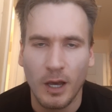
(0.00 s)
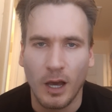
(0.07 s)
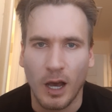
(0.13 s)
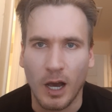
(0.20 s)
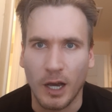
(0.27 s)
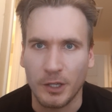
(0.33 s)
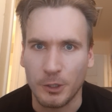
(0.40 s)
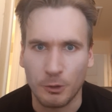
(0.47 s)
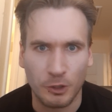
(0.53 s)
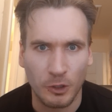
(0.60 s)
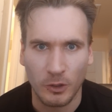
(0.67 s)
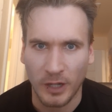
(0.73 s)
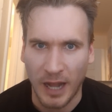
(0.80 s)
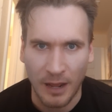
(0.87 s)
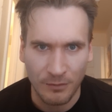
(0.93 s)
uh, you're still
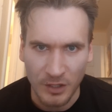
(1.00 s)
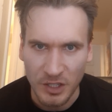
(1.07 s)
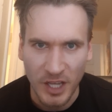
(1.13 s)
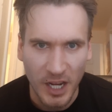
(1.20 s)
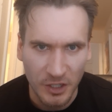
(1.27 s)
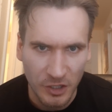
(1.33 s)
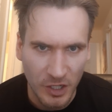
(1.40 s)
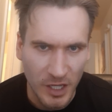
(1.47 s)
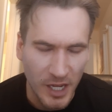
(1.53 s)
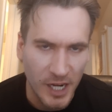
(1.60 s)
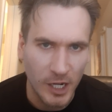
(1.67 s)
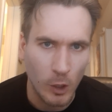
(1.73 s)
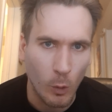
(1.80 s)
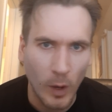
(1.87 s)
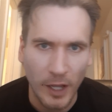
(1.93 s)
going to have the DHT
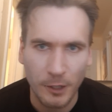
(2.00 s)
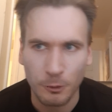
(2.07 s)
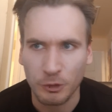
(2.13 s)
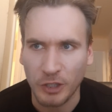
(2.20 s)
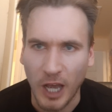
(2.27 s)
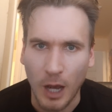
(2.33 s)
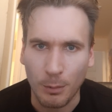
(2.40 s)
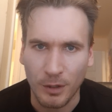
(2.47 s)
eating away at your scalp,